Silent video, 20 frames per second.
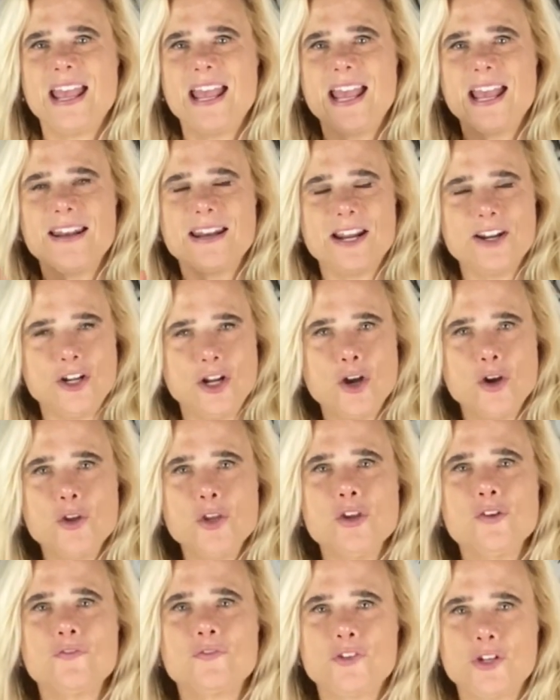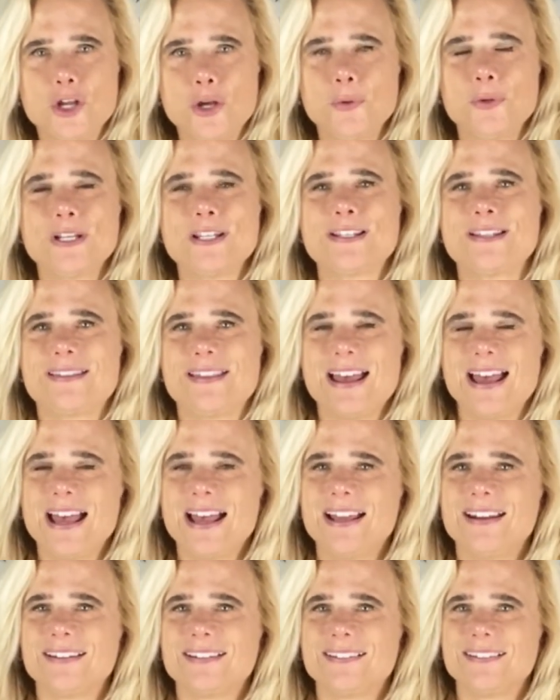And I know you've noticed
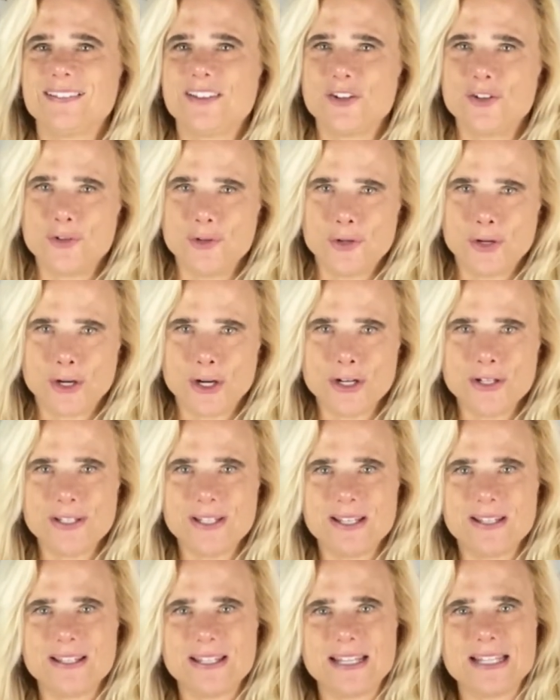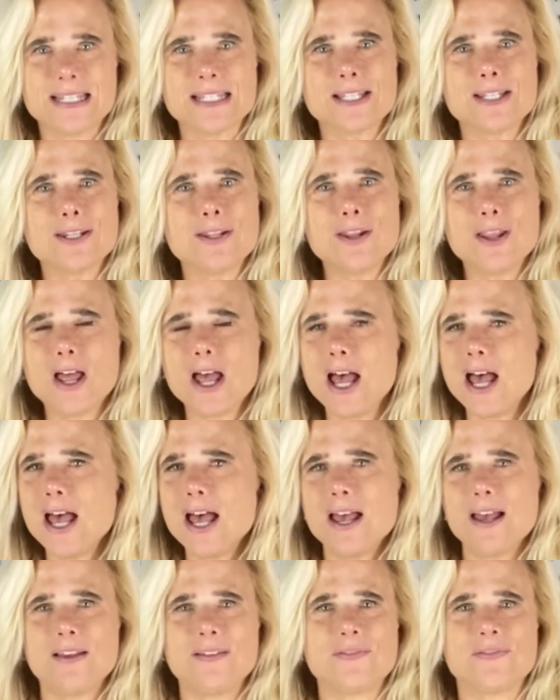that the narcissist
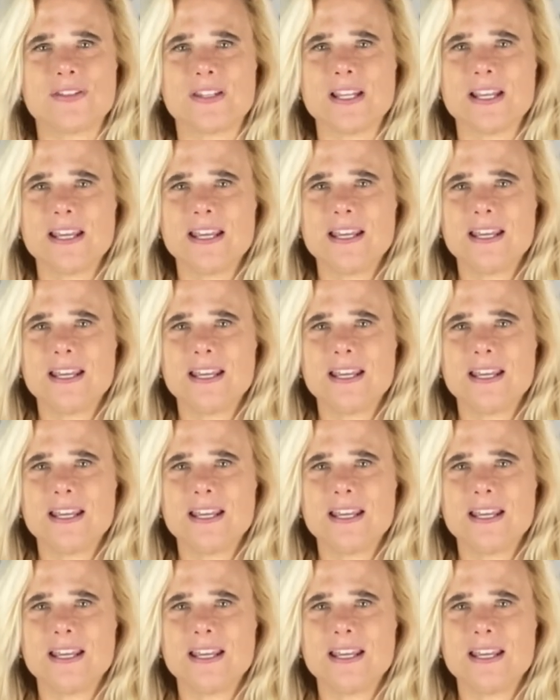loves